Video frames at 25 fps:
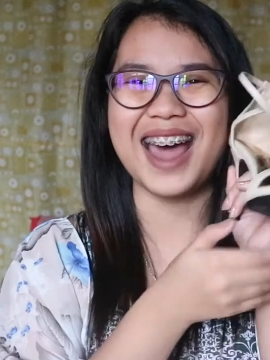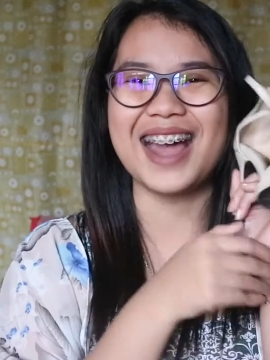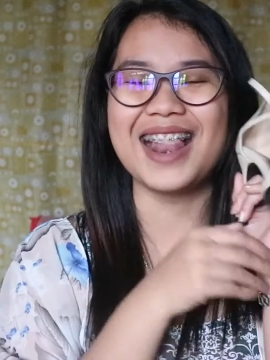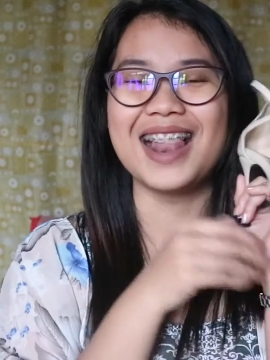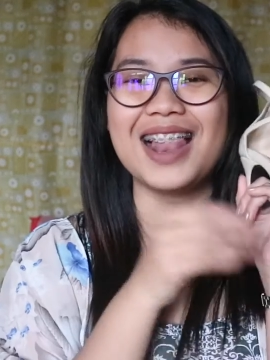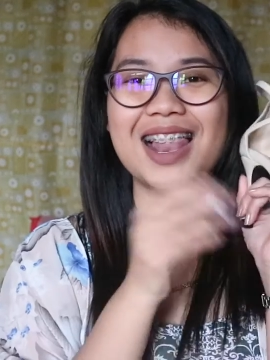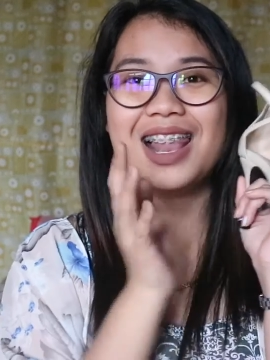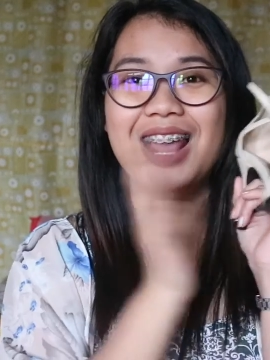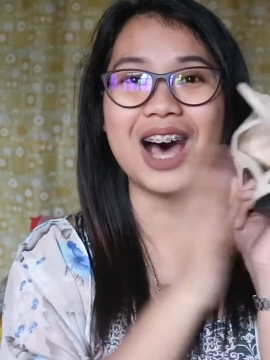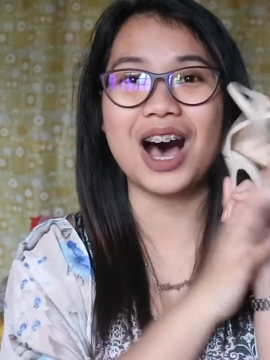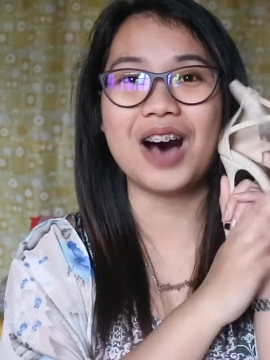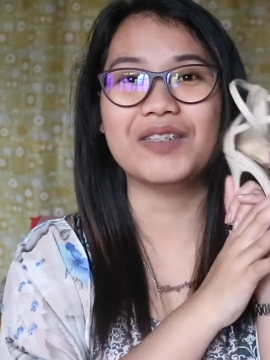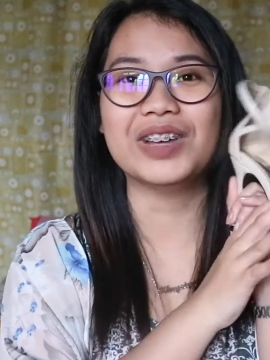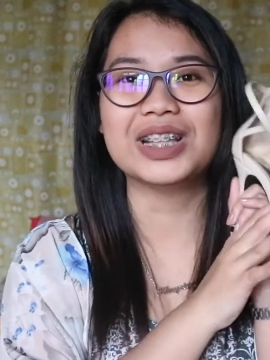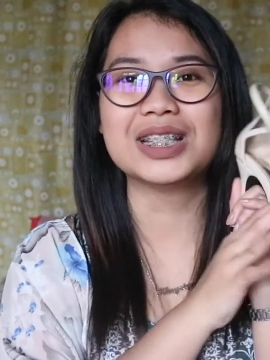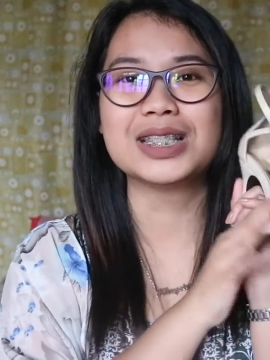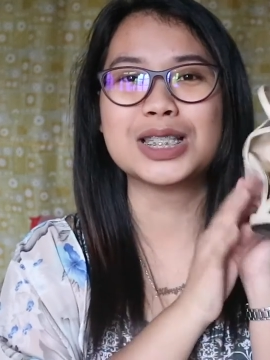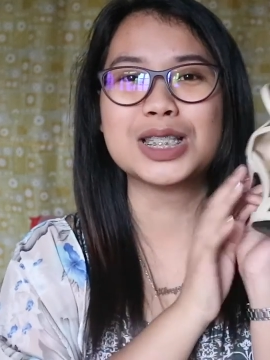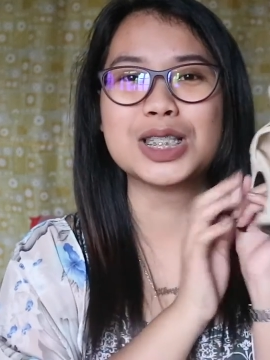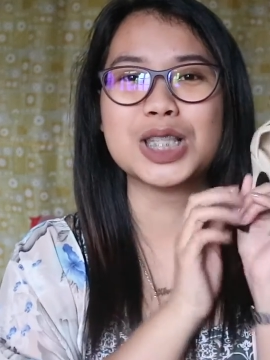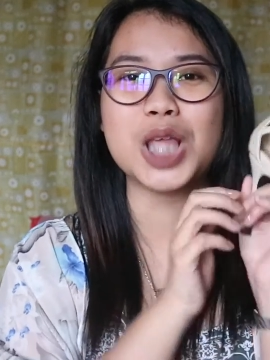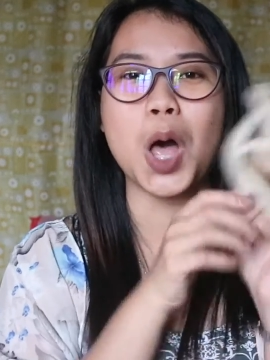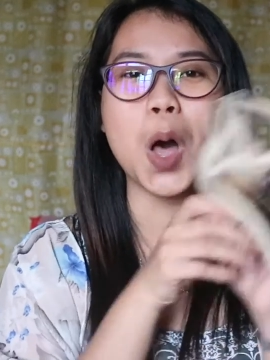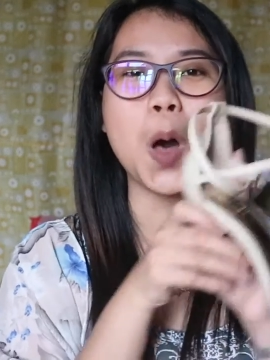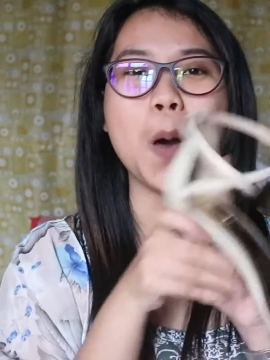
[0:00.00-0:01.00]
I love it
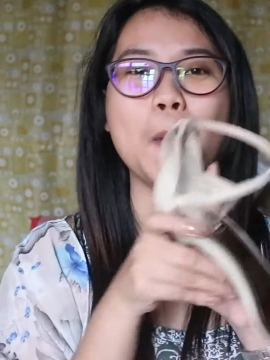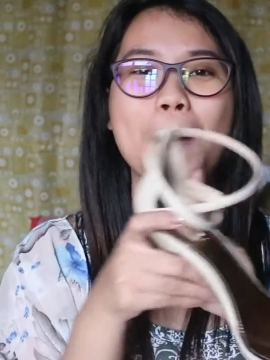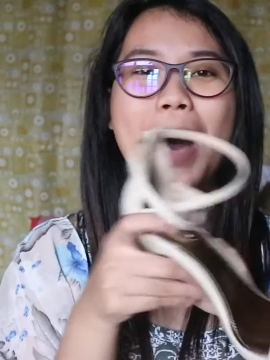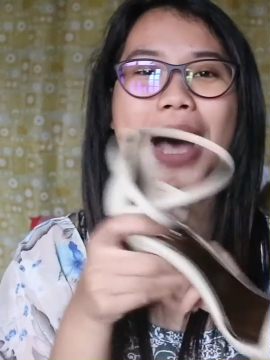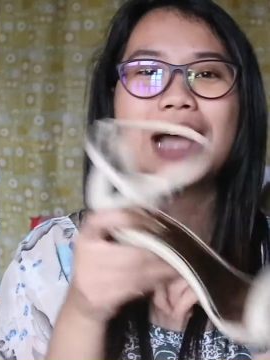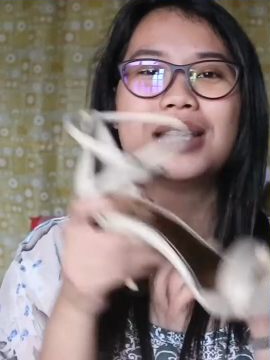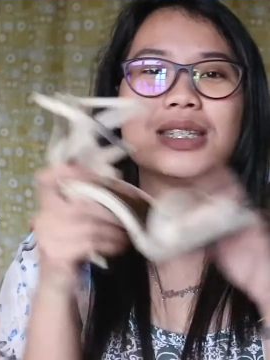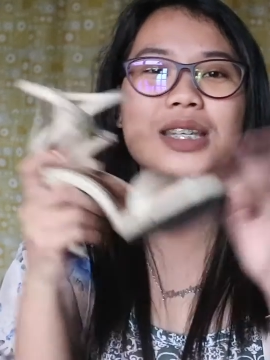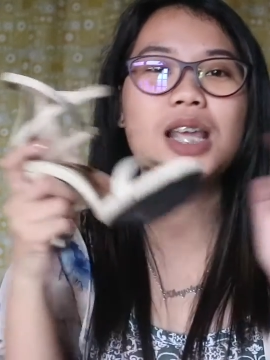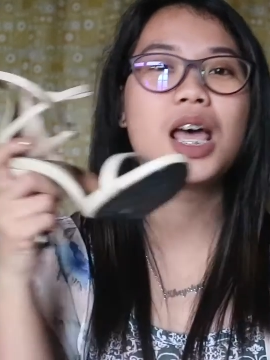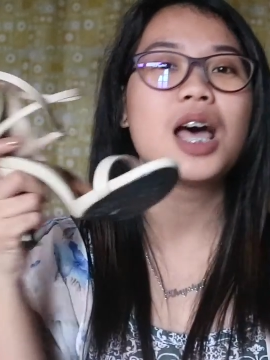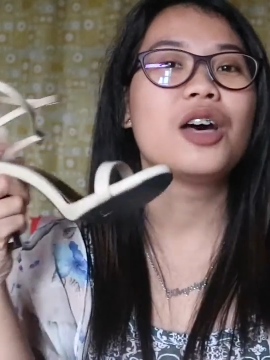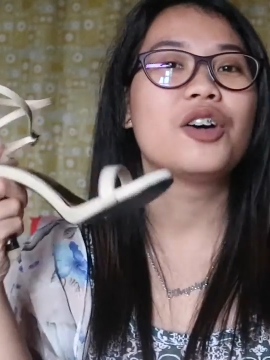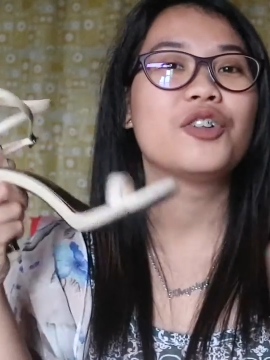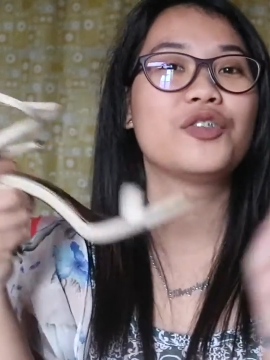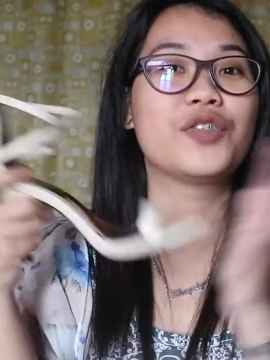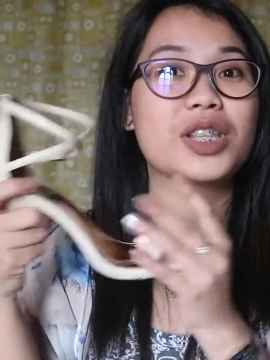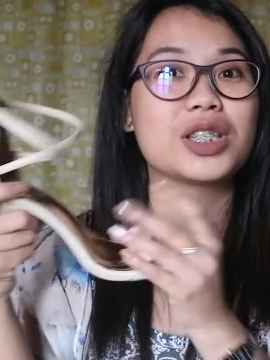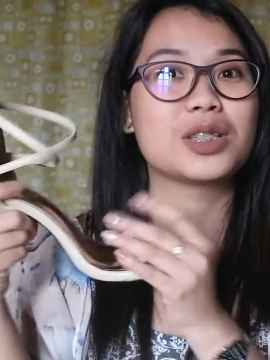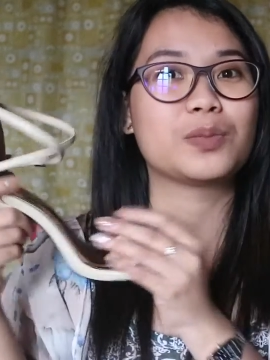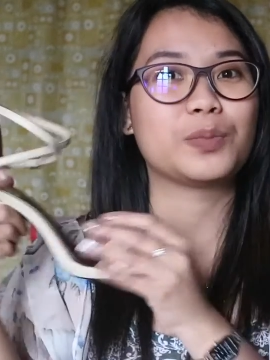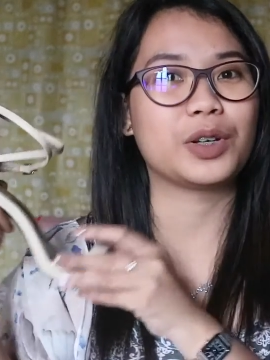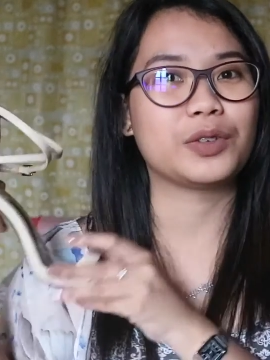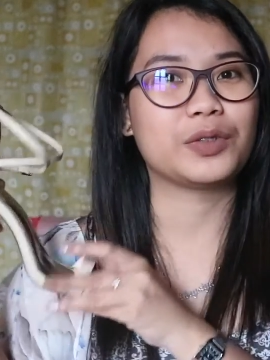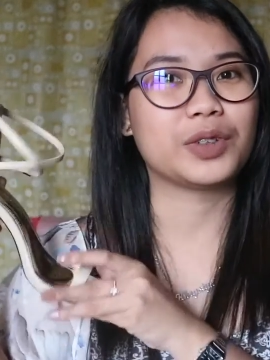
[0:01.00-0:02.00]
so much.
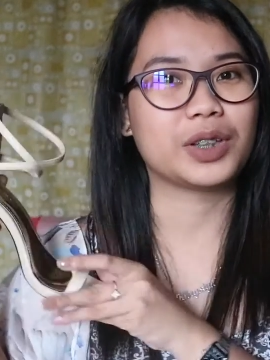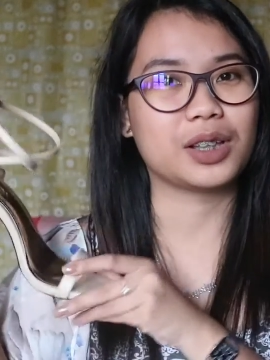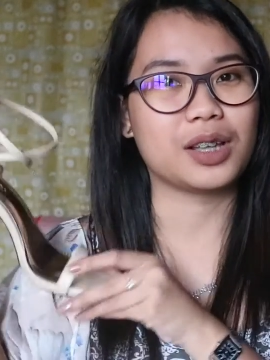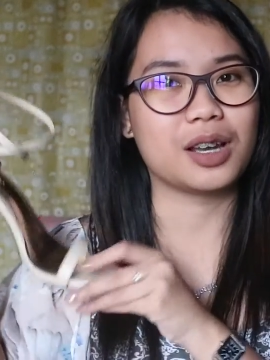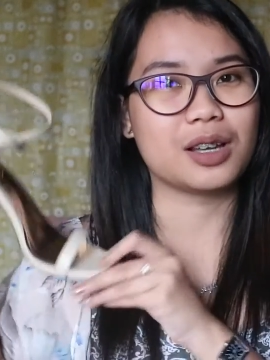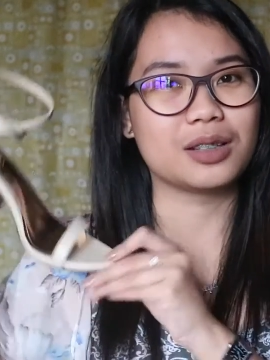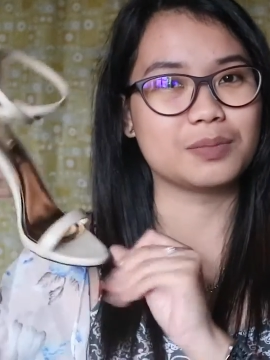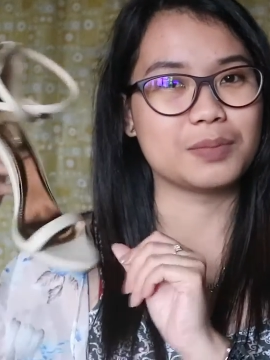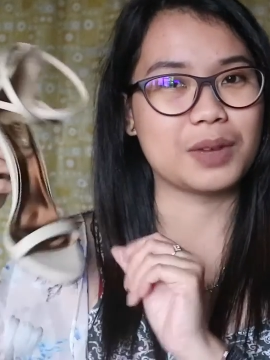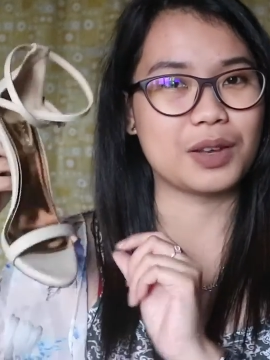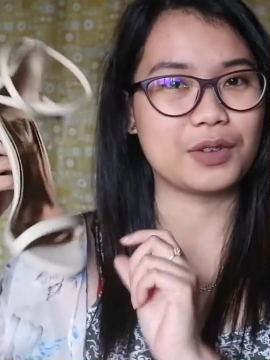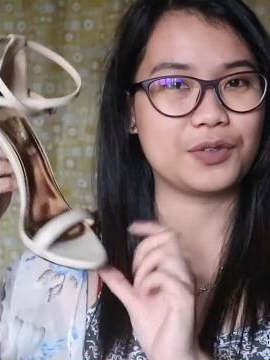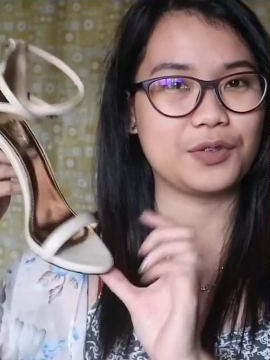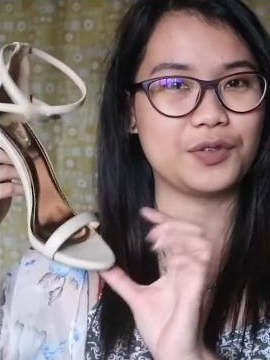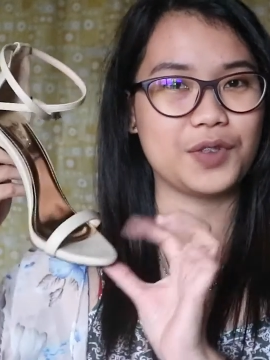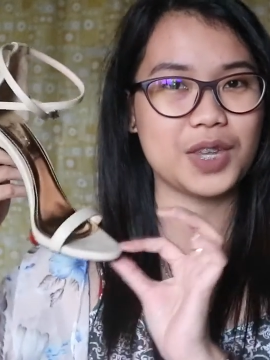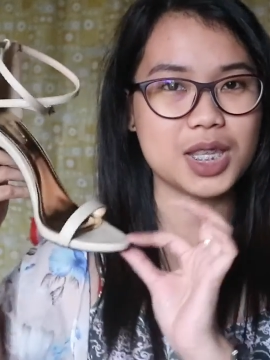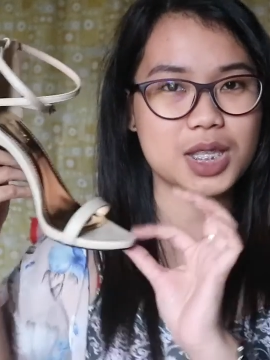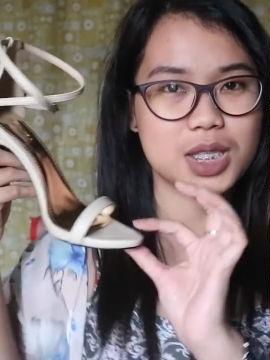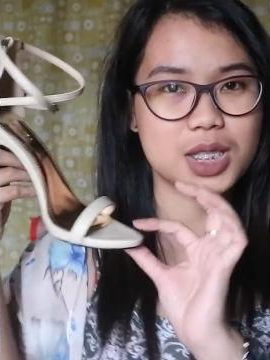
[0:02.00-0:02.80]
Fits perfectly on my feet.